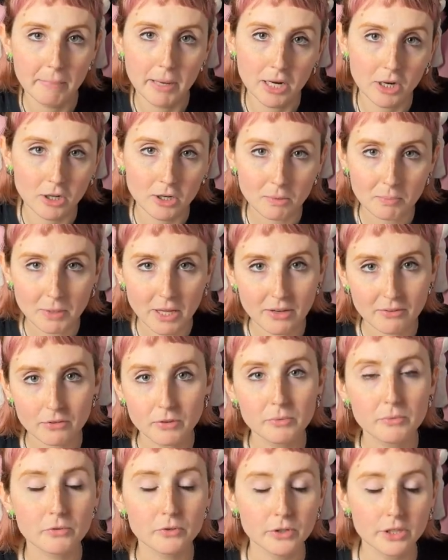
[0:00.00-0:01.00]
been on a
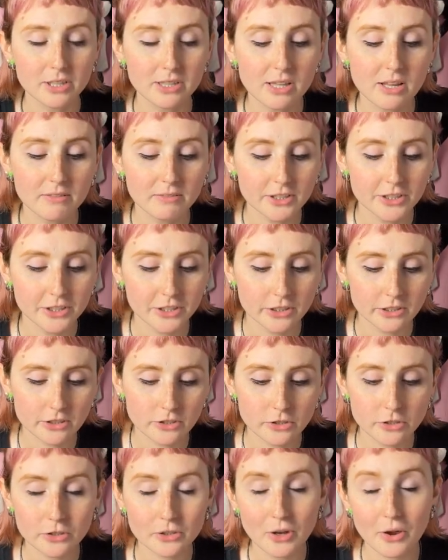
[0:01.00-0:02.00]
platform for 11
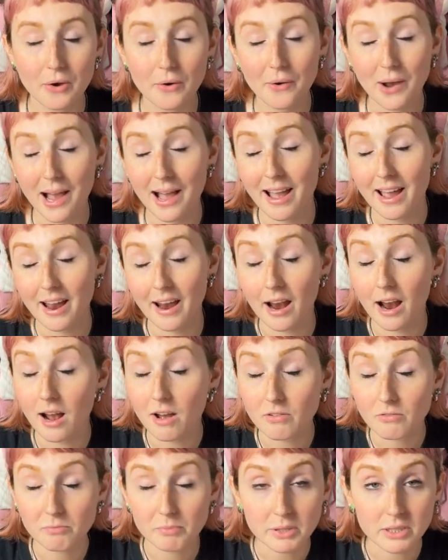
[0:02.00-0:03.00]
years, so I
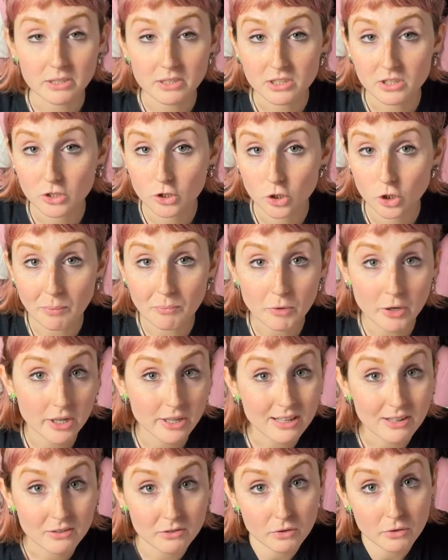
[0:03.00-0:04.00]
have built
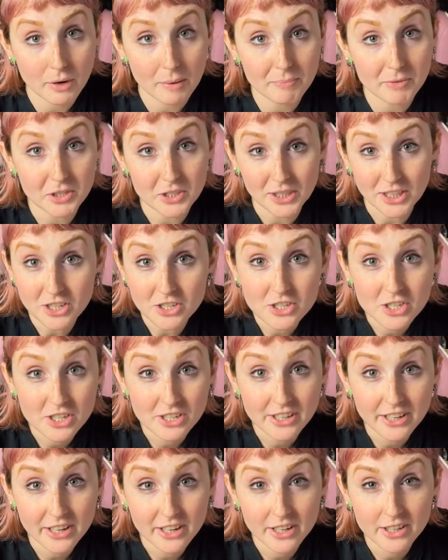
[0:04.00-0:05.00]
somewhat of a
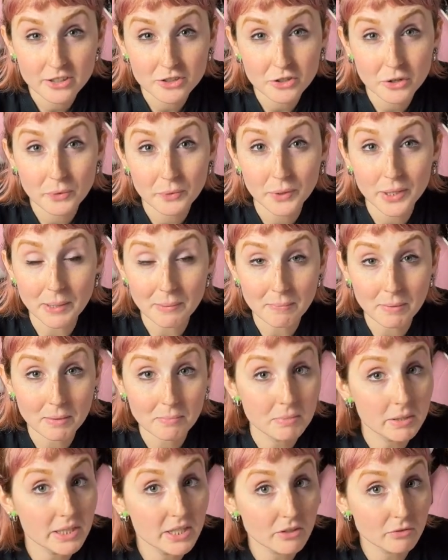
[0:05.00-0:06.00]
reputation there, so it may
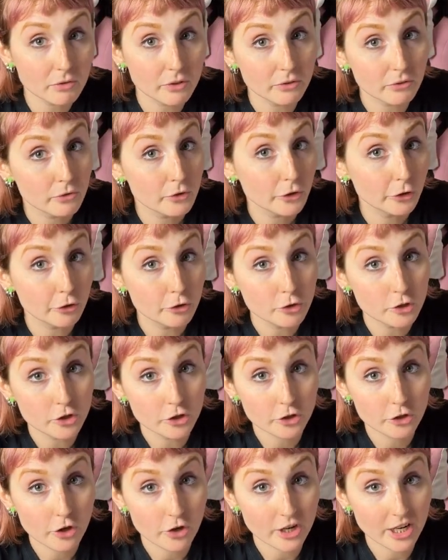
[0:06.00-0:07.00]
be different for you
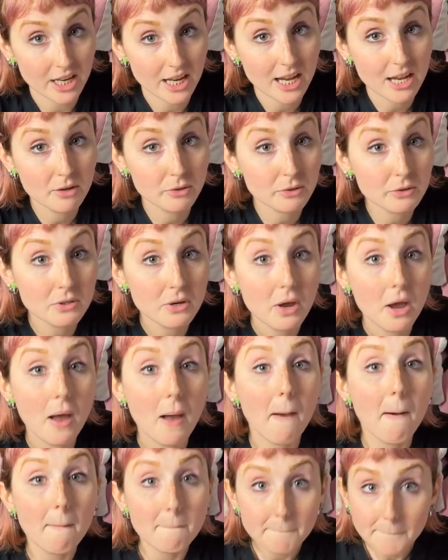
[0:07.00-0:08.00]
just starting out.
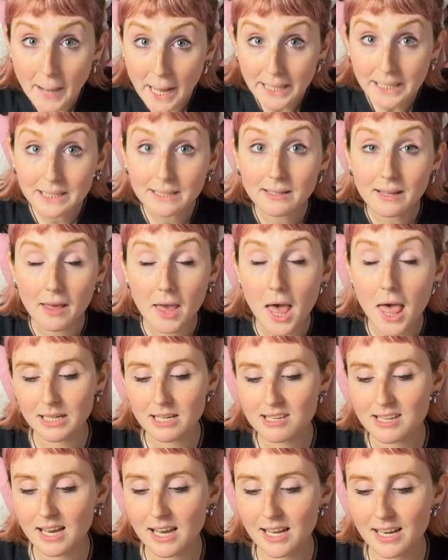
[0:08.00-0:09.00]
But
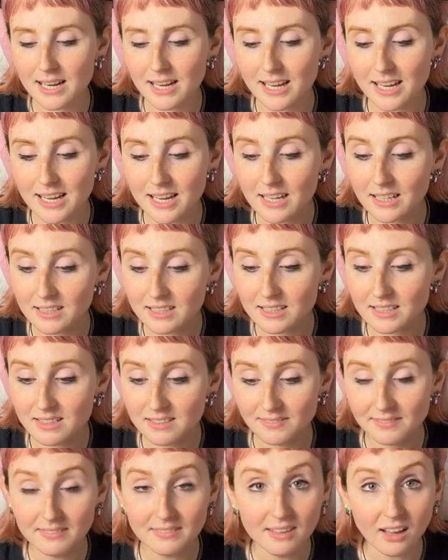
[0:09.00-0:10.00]
being said,
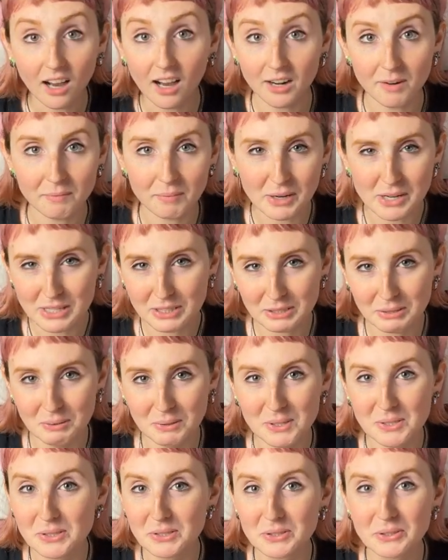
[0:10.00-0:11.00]
it's not
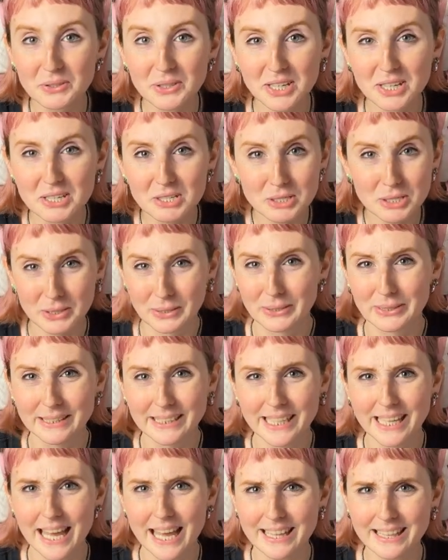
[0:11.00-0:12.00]
impossible. You can
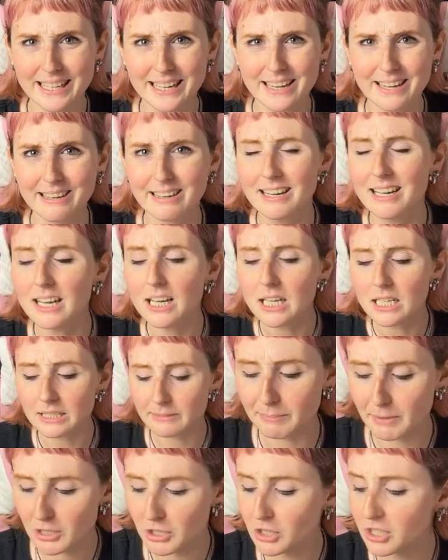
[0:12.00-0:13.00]
totally get there,
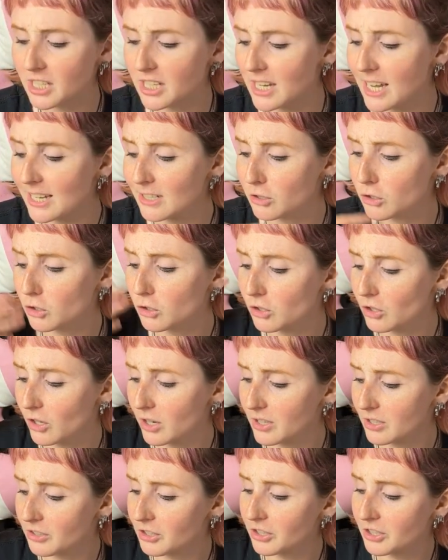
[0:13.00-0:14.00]
especially as you
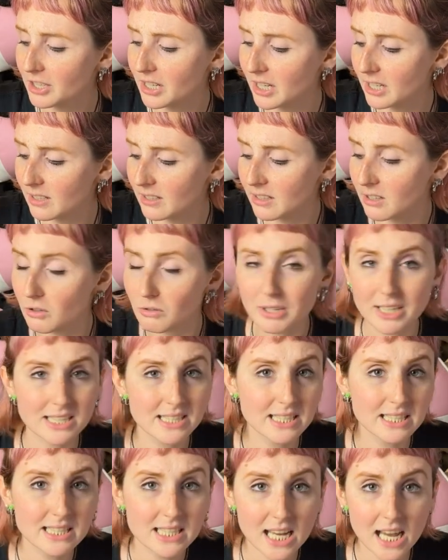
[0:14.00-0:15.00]
start earning the
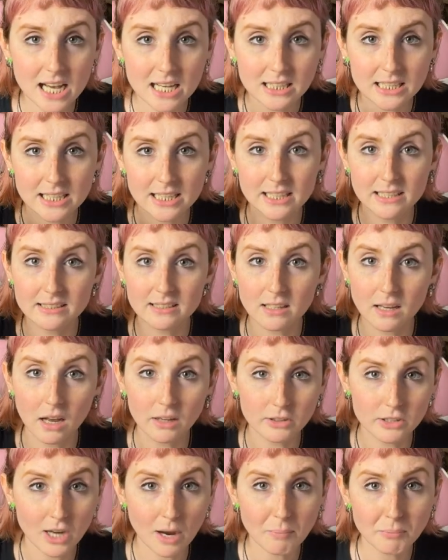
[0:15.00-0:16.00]
Rising Talent,
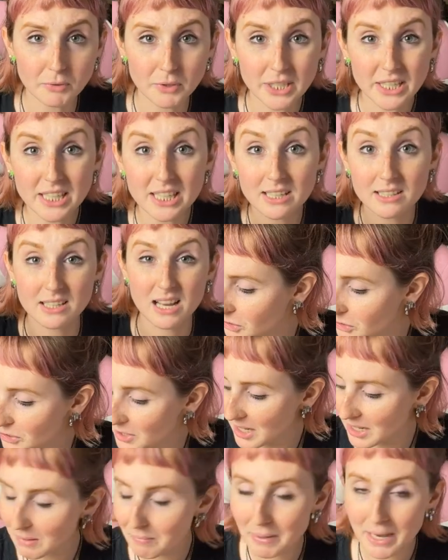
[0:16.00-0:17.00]
Top Rated,
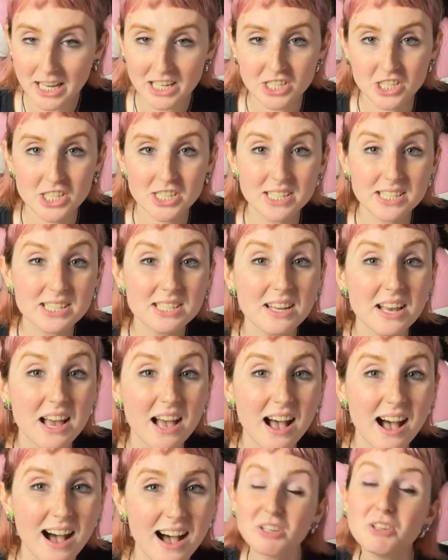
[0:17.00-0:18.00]
those kind of badges,
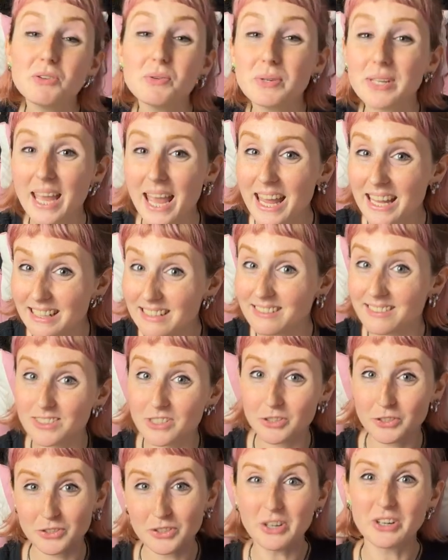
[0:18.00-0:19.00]
and
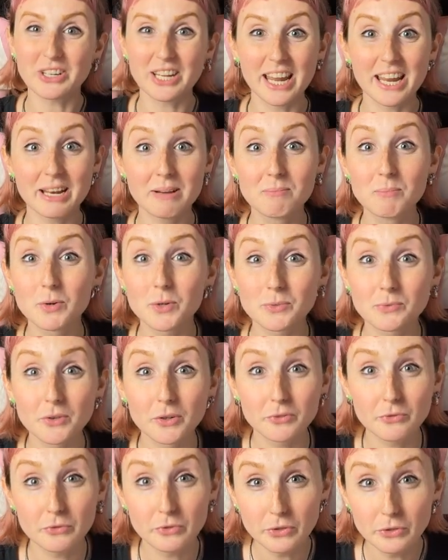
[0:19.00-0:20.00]
you start getting more
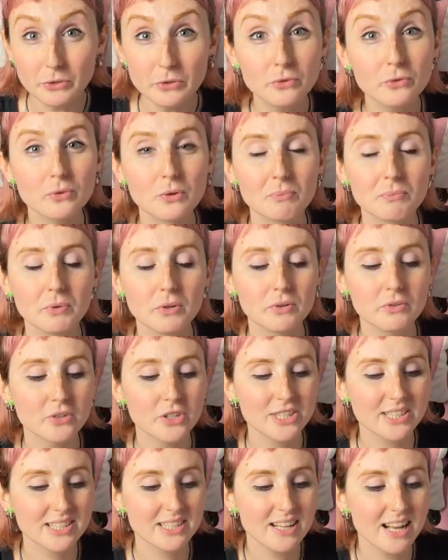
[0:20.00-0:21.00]
reviews from
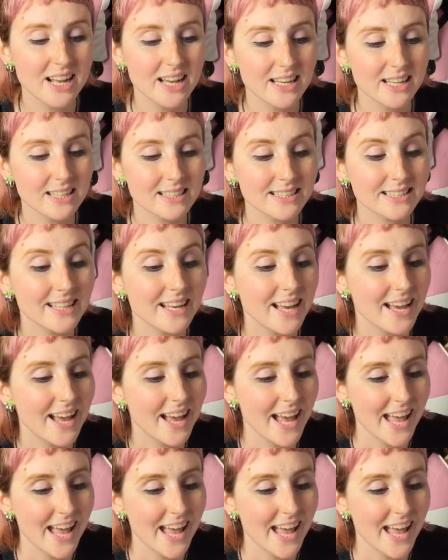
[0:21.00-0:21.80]
previous clients.